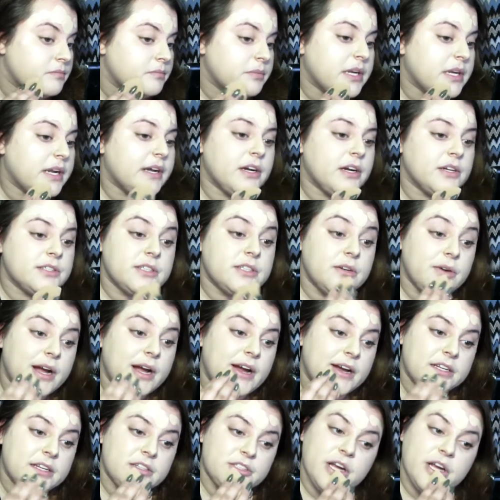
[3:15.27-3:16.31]
but I also
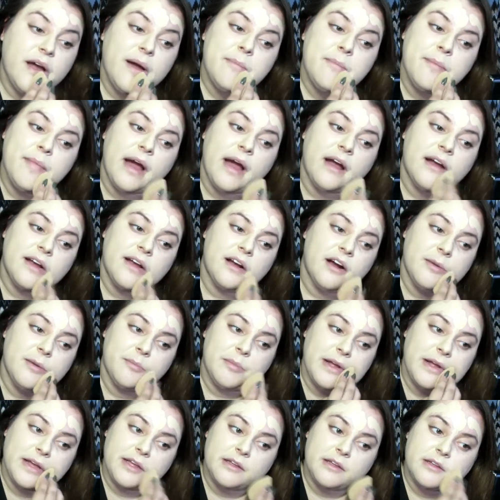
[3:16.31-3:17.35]
had a job back
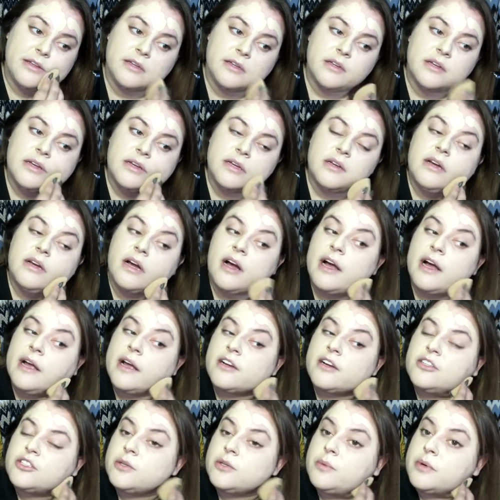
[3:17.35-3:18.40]
on I
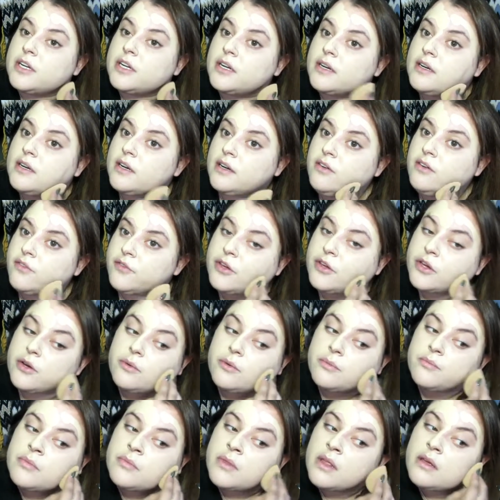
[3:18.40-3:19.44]
actually went on an
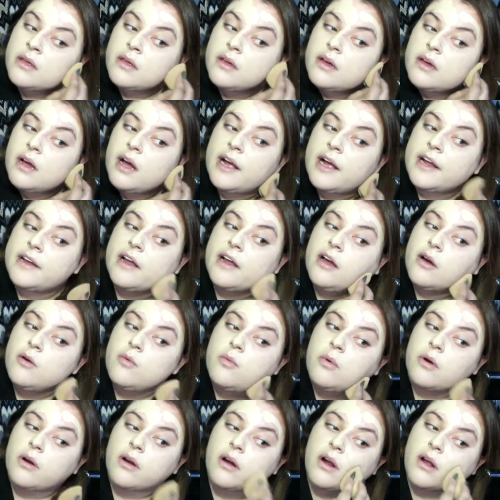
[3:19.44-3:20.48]
interview. I now
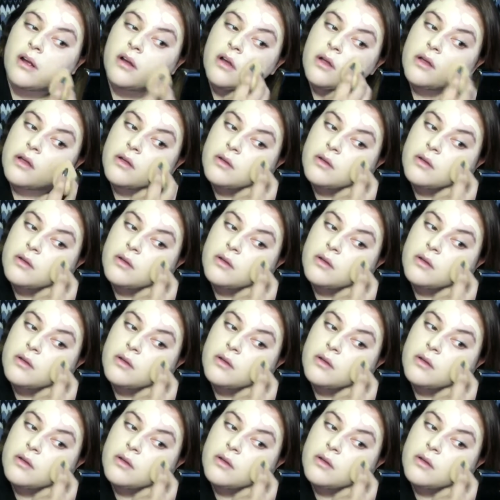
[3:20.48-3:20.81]
work